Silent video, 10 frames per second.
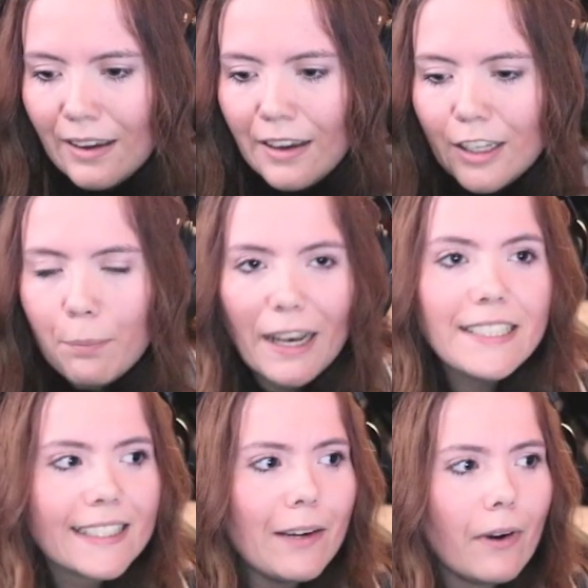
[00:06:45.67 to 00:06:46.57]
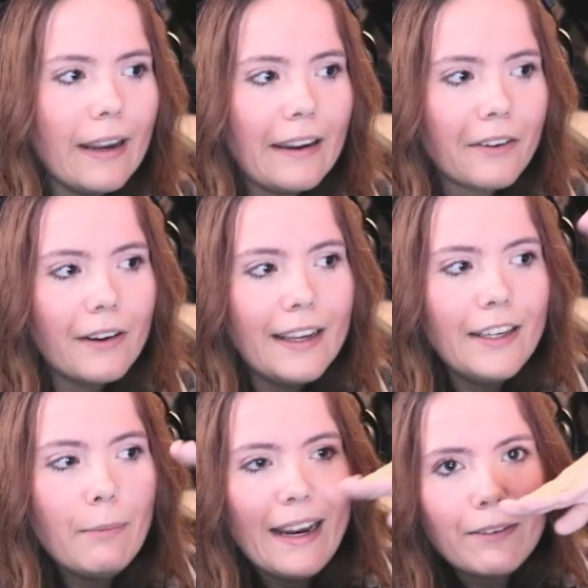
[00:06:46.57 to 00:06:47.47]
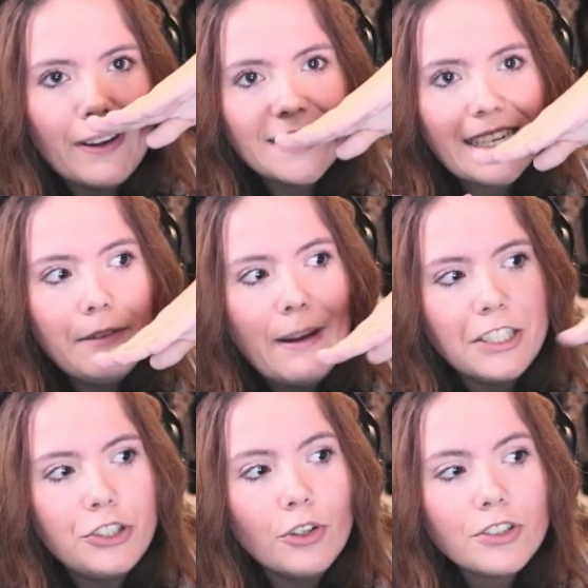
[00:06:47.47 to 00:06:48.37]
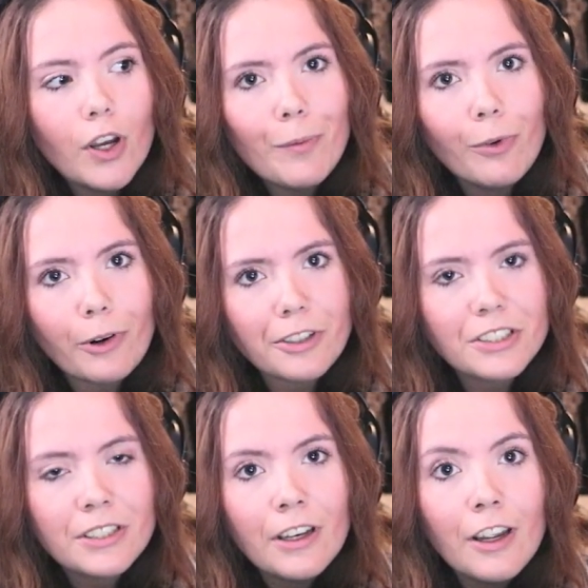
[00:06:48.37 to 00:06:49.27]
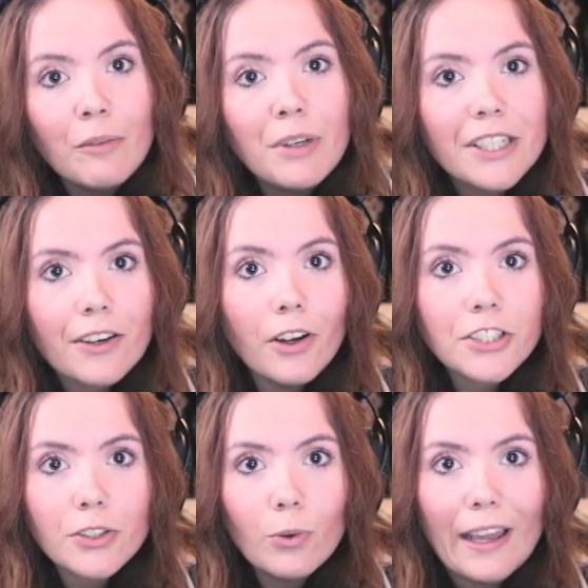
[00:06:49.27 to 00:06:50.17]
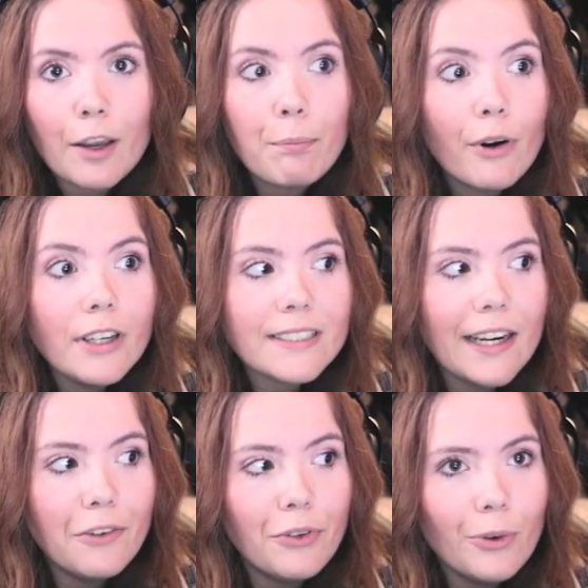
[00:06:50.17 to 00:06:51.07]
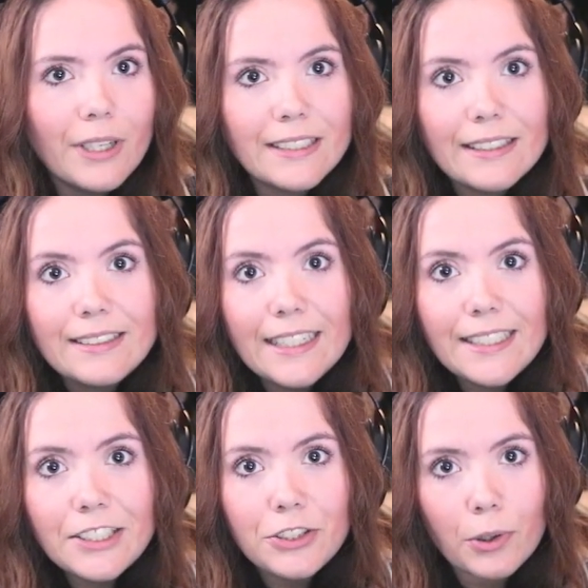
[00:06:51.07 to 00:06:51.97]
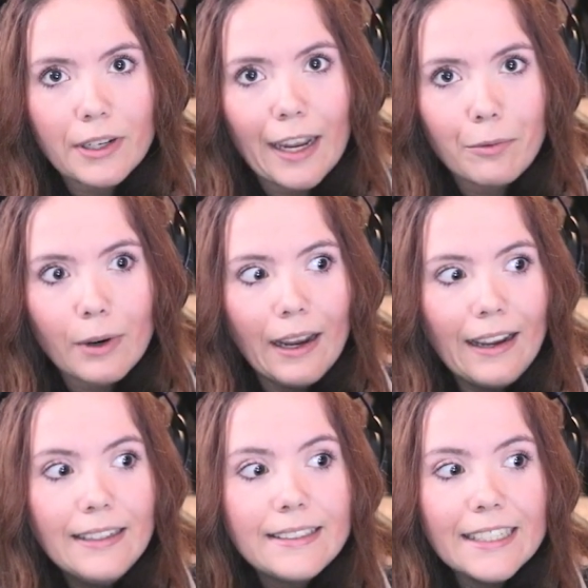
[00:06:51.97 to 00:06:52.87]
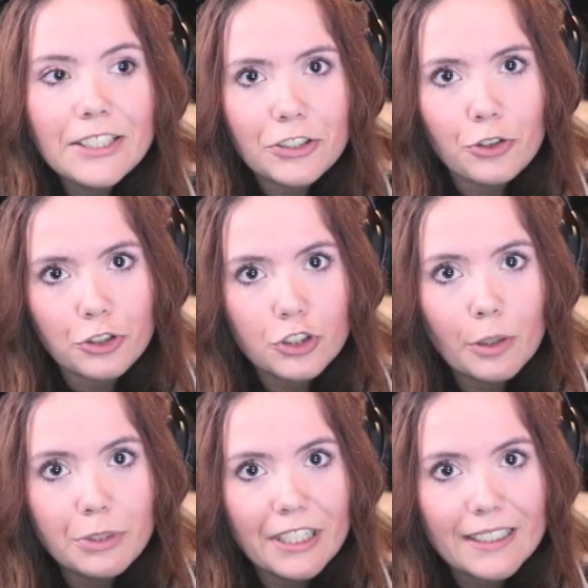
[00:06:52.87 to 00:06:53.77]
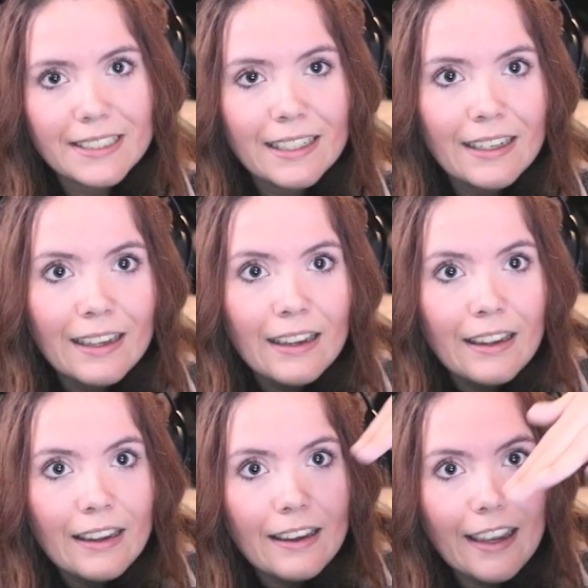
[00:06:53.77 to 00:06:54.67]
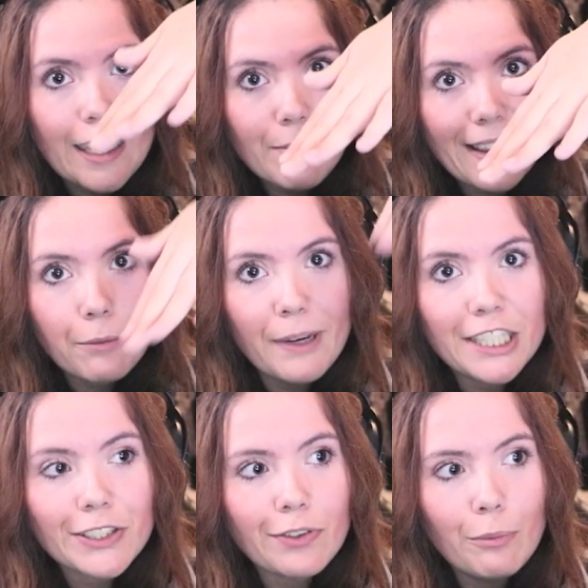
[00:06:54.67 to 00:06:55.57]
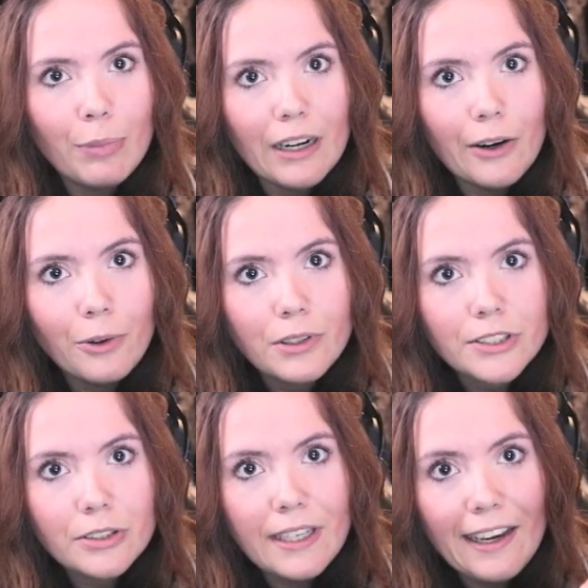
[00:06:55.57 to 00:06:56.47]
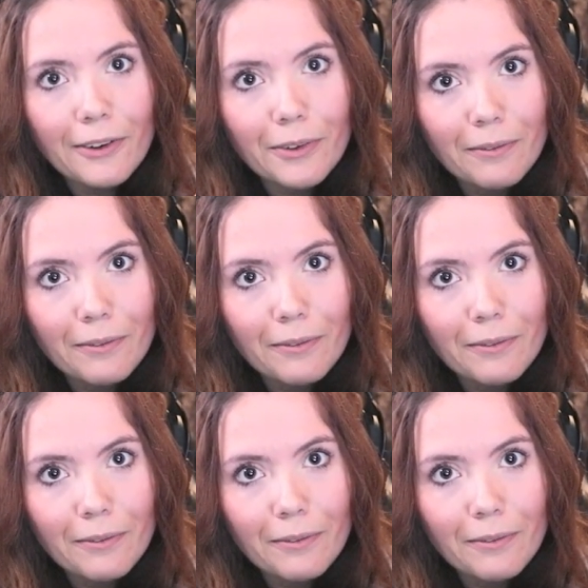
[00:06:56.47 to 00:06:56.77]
You place the camera here and you basically shoot upwards. But you can also do like a bird's eye view, that this is your camera and this is your subject. And you make a picture from below to down.